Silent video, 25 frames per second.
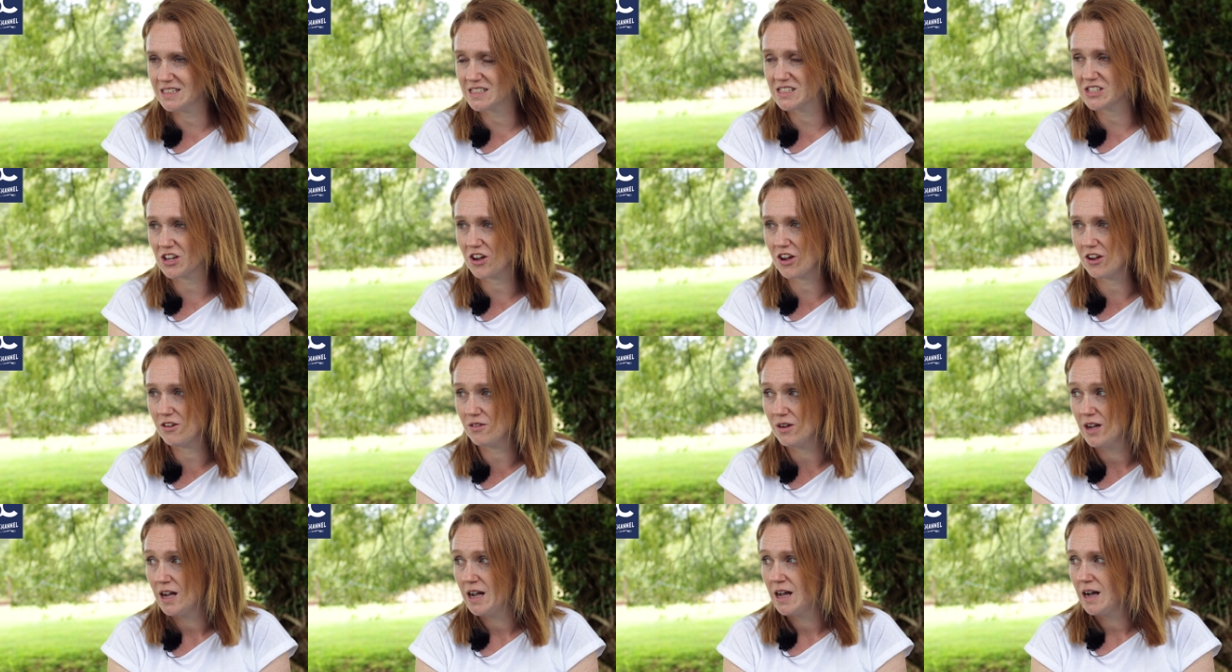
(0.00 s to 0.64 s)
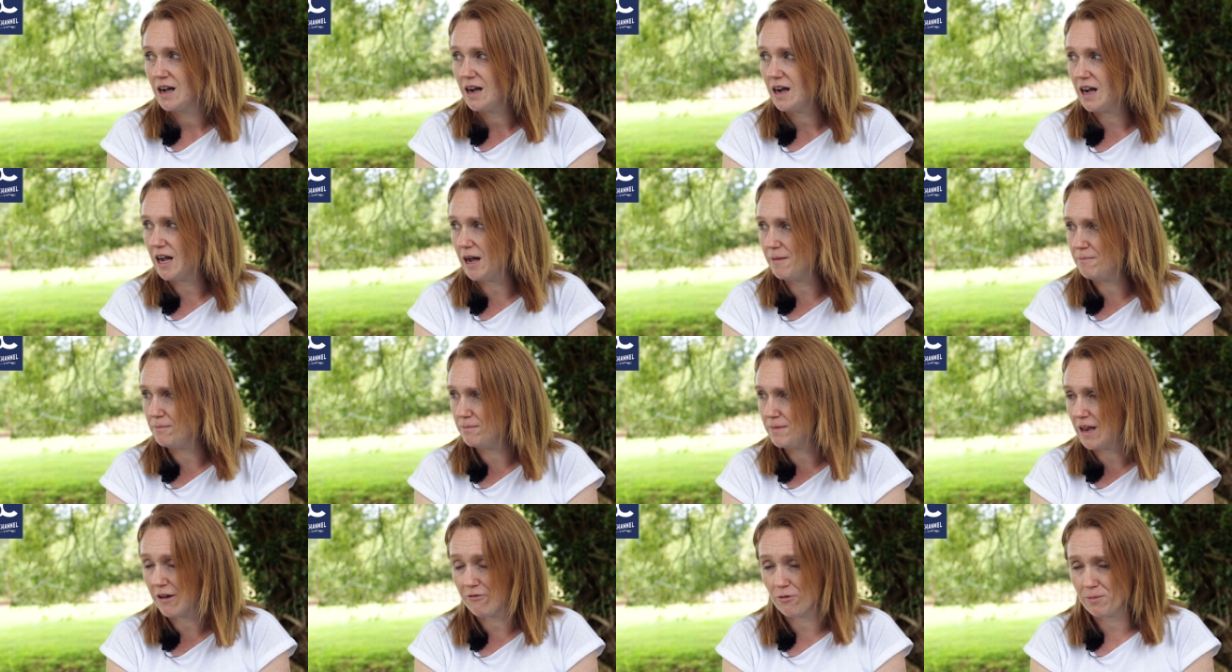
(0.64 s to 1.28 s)
So,
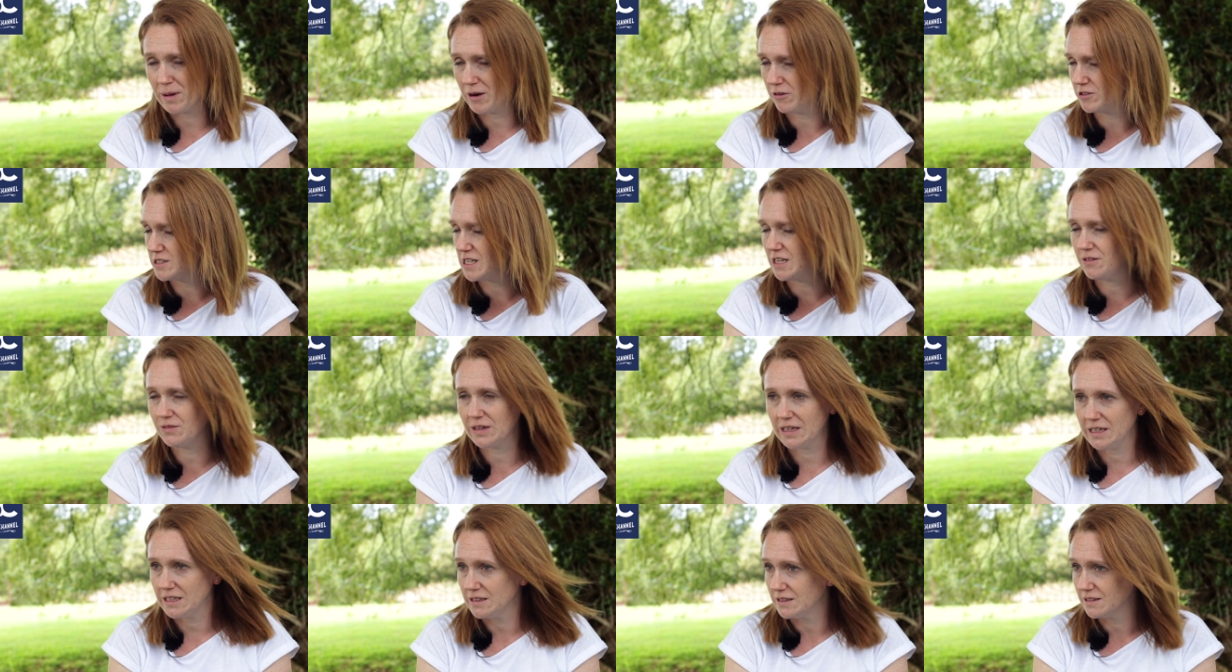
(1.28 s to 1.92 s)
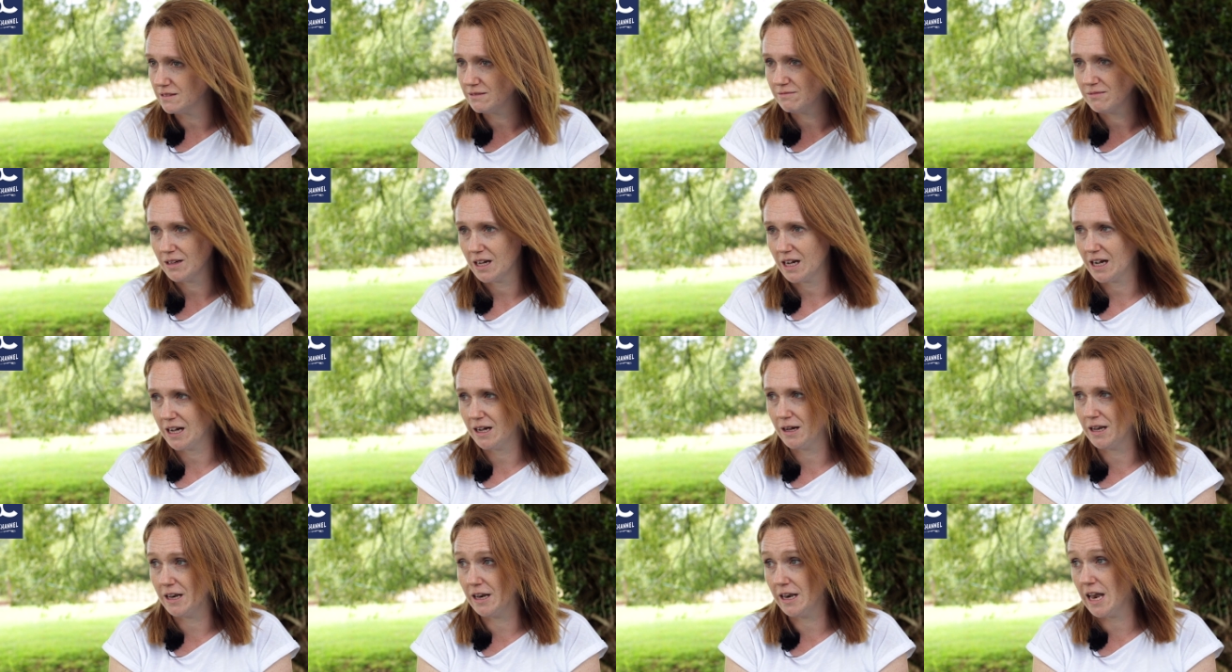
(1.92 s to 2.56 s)
never been on TV,
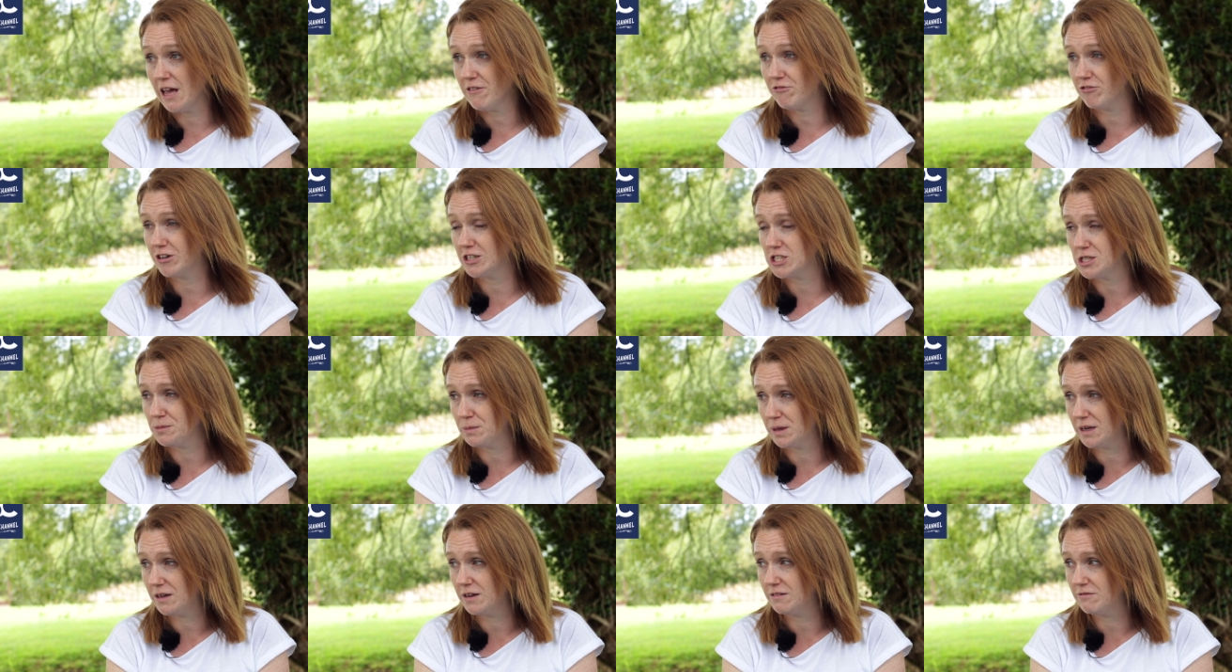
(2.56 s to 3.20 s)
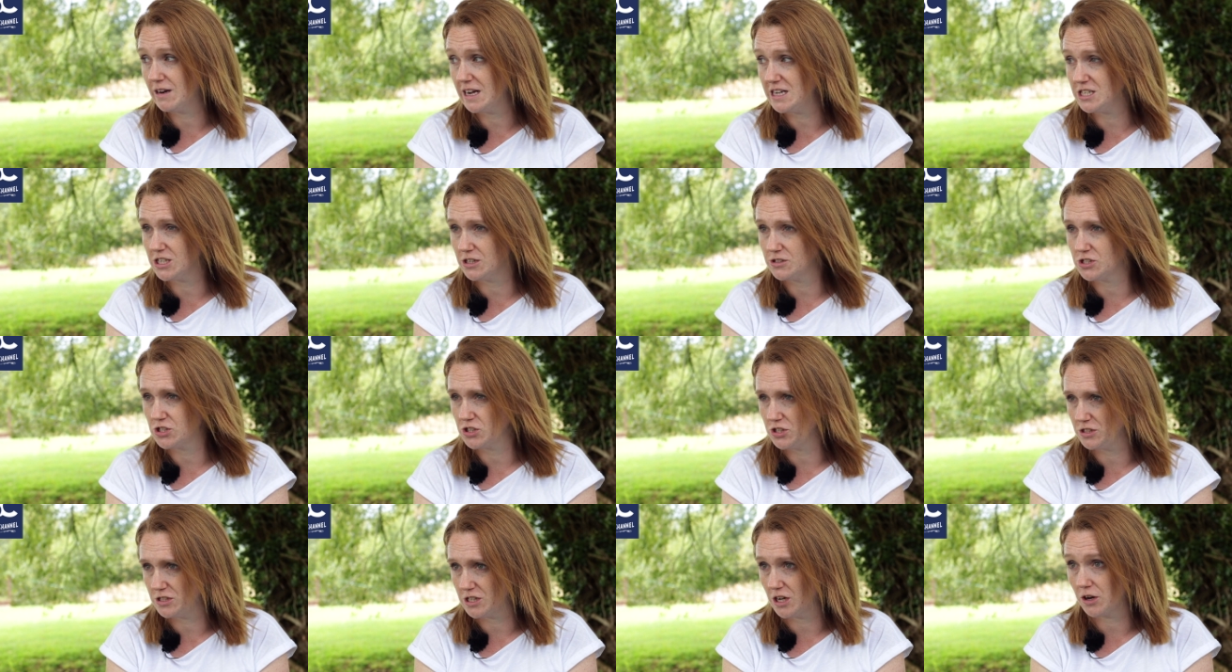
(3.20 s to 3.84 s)
never actually been in a radio
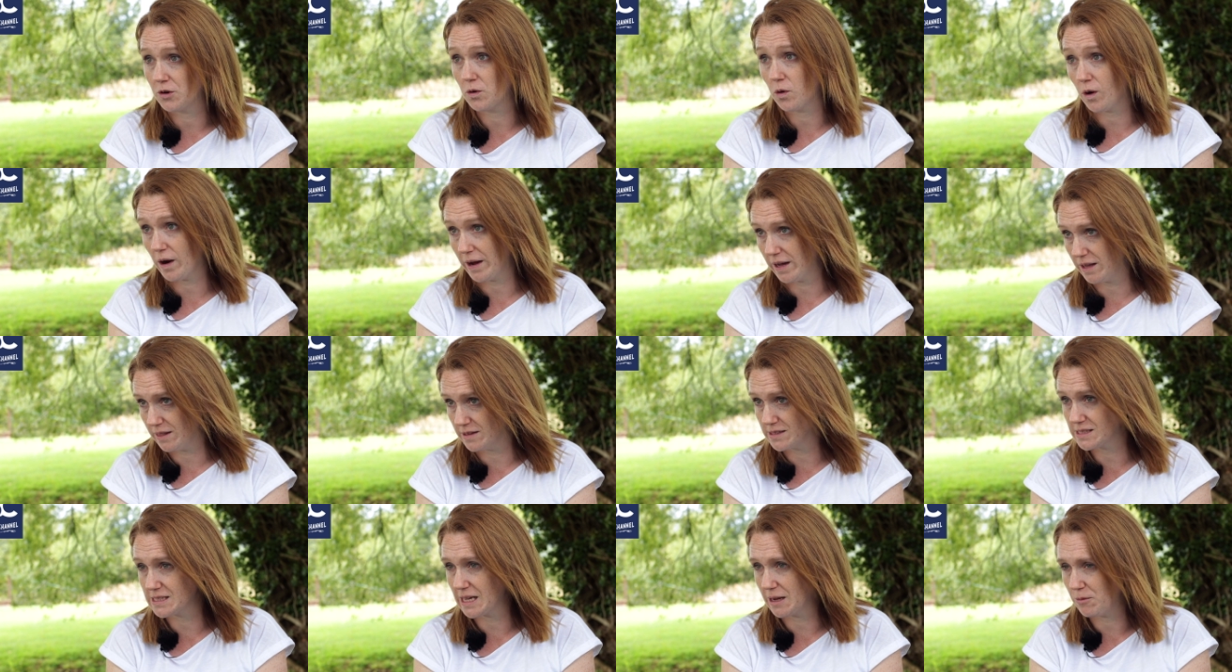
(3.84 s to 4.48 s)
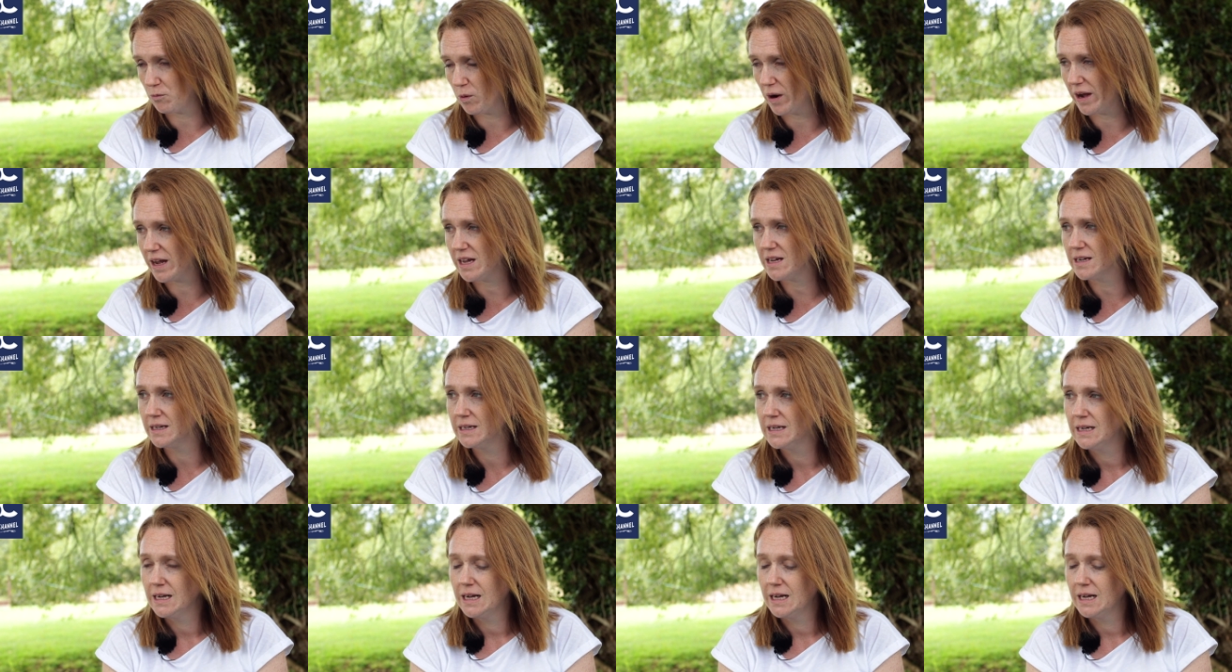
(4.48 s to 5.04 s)
studio quite in the same way.